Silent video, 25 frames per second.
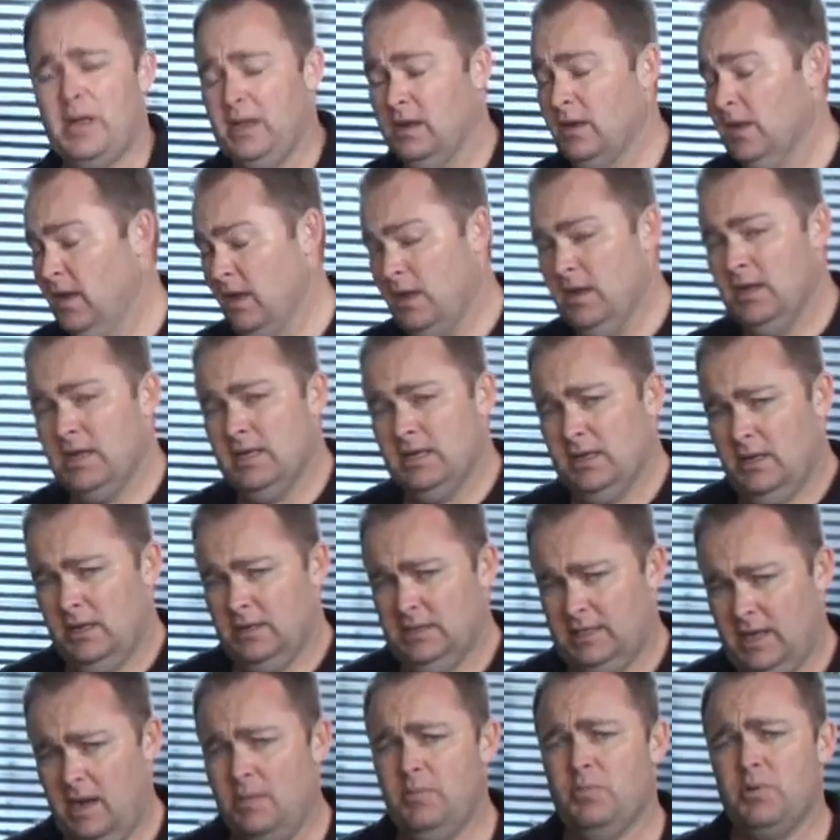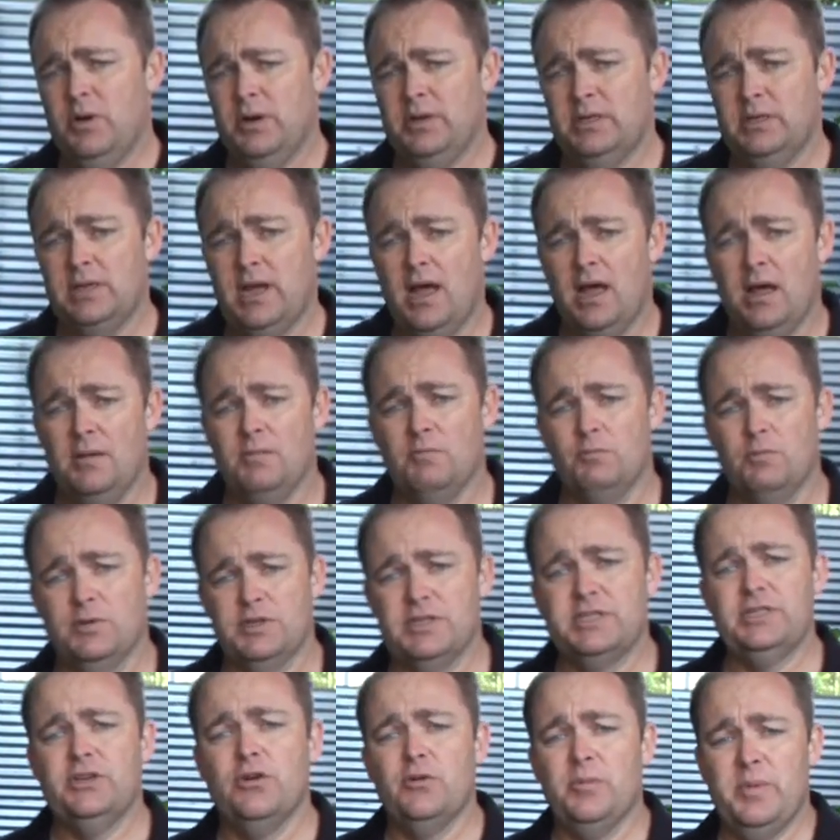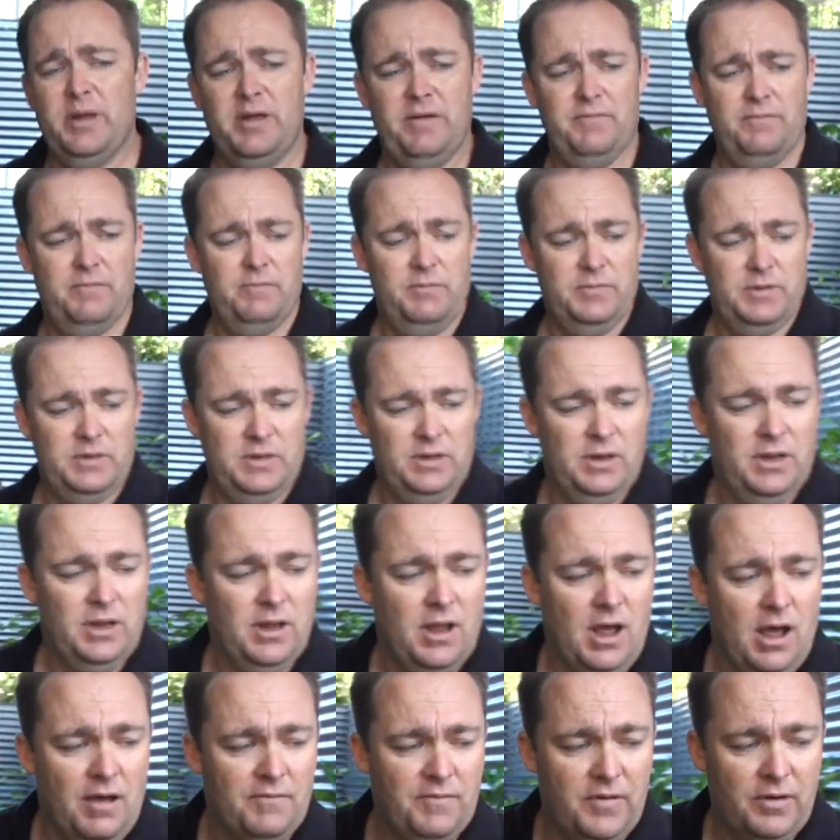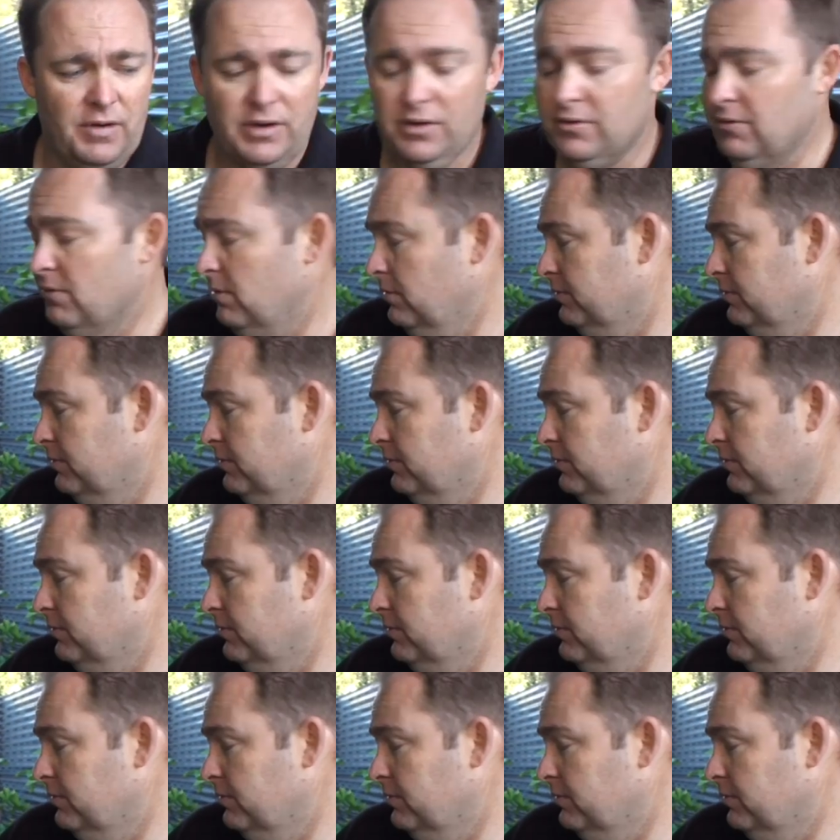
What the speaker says: but Temprid would still be a very good